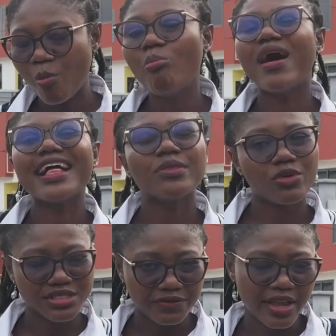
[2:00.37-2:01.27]
Math
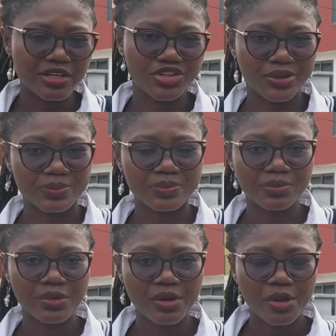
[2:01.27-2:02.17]
Motivation
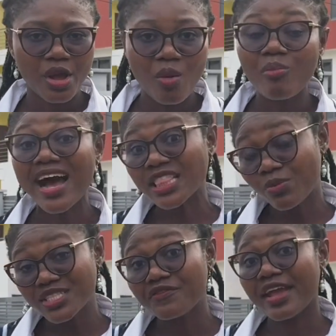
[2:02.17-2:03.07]
much
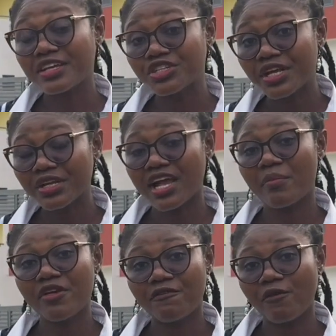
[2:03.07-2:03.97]
motivation
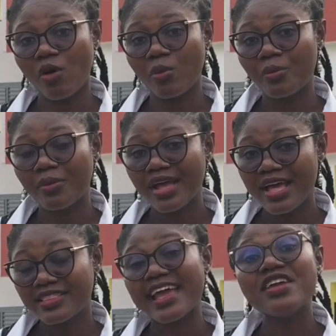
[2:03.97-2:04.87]
coming from
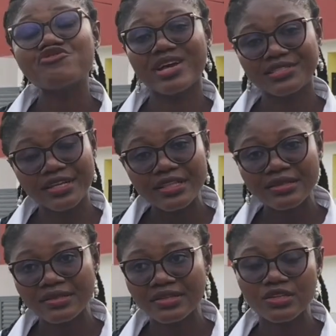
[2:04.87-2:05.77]
the interesting
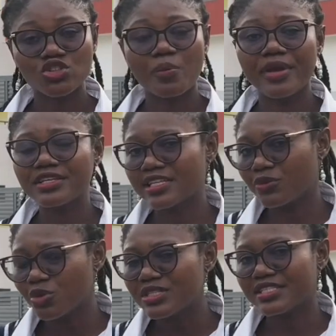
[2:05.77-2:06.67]
topics that
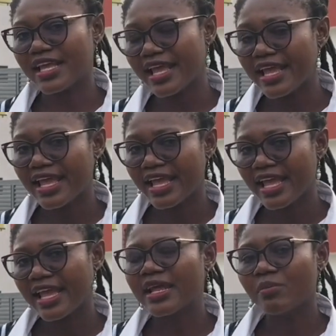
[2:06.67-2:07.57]
we see
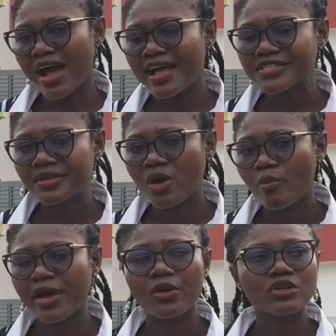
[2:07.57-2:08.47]
in maths,
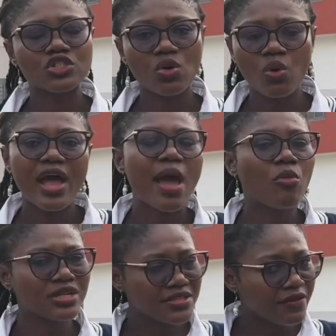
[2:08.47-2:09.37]
but also a
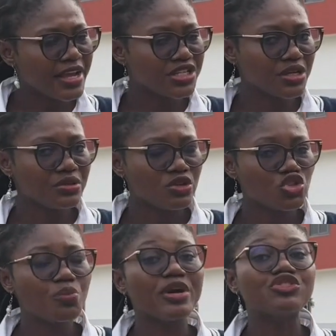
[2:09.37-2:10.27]
motivation to
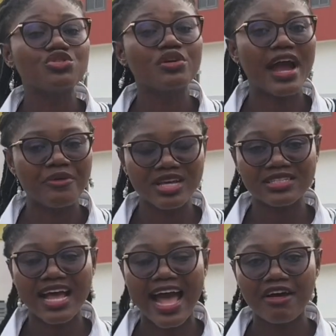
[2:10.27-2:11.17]
pursue careers
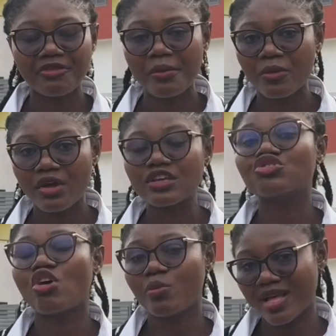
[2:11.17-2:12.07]
that have a
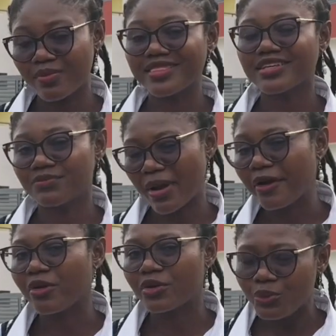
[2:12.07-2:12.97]
strong mathematics
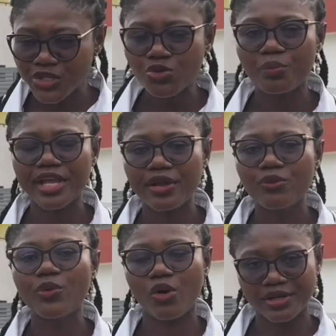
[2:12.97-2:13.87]
background, which will be
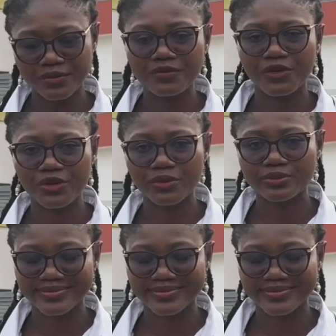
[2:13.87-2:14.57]
rewarded for you.